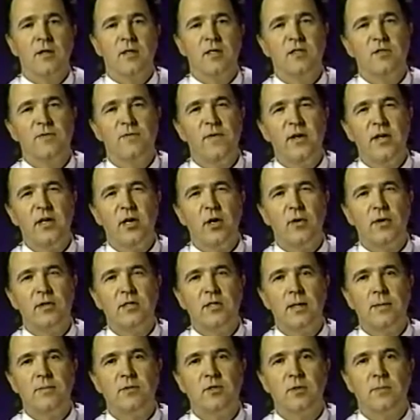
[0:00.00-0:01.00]
This video
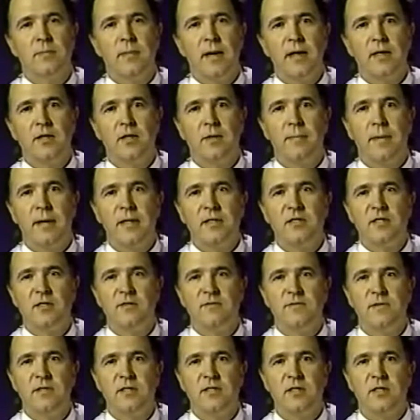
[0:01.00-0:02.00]
attempts to make the basic
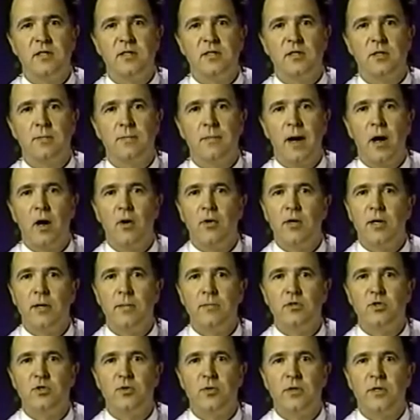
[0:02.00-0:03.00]
physics and
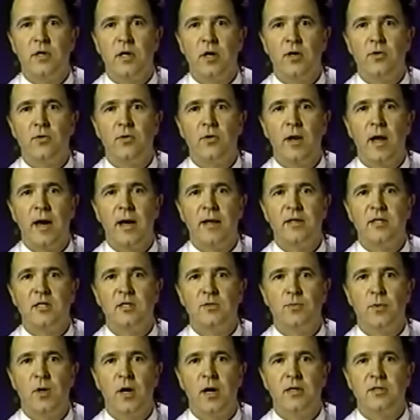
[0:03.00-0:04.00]
biochemistry that underlie
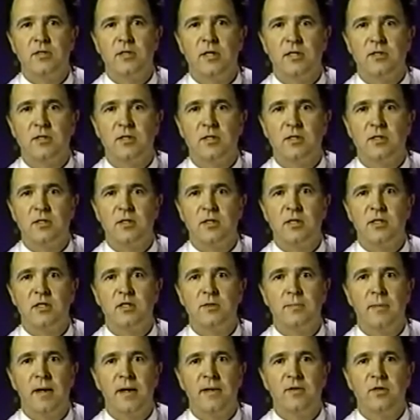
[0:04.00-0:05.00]
these processes and
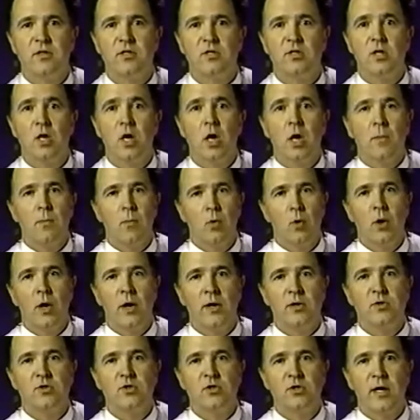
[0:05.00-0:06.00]
these methods more
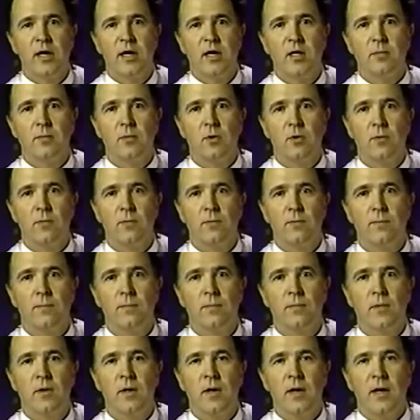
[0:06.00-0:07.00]
understandable.
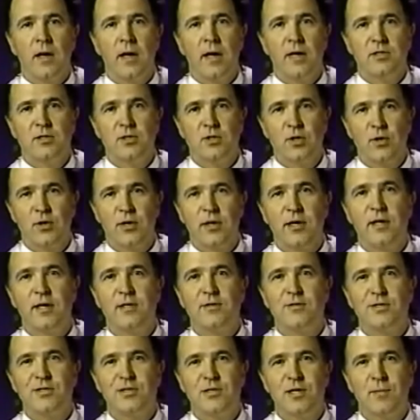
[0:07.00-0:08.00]
It certainly
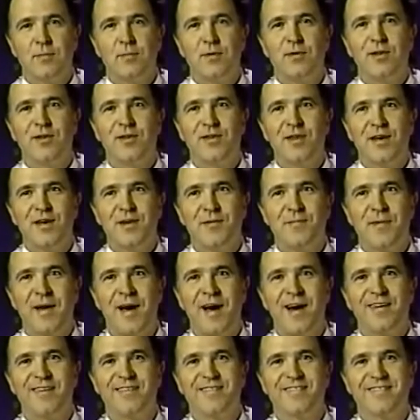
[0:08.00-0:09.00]
gives us something to think
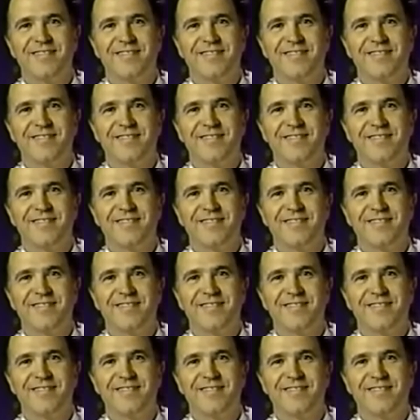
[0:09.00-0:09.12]
about.